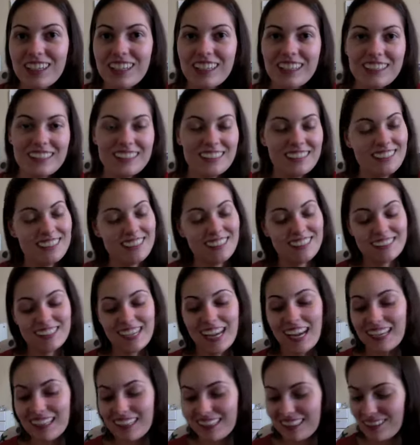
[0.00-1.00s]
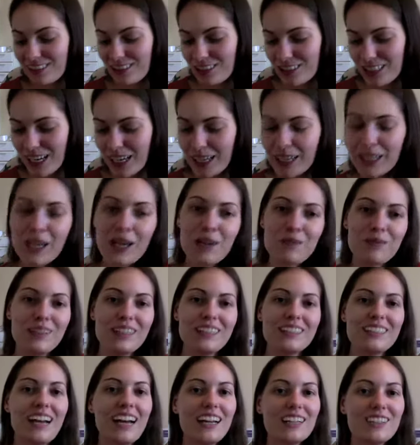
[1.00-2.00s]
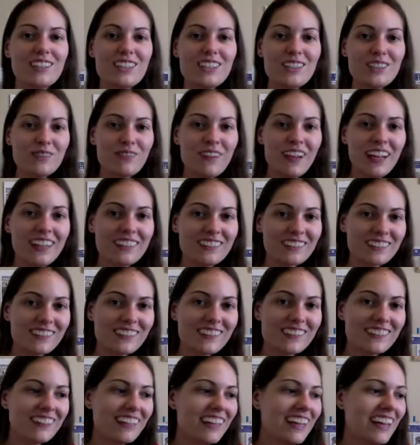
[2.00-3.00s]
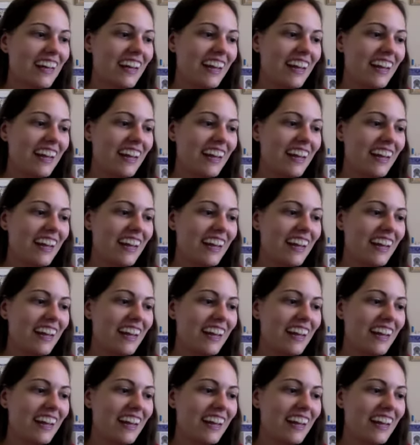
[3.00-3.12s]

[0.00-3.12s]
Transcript: He's decided to take up Itachi's mantle,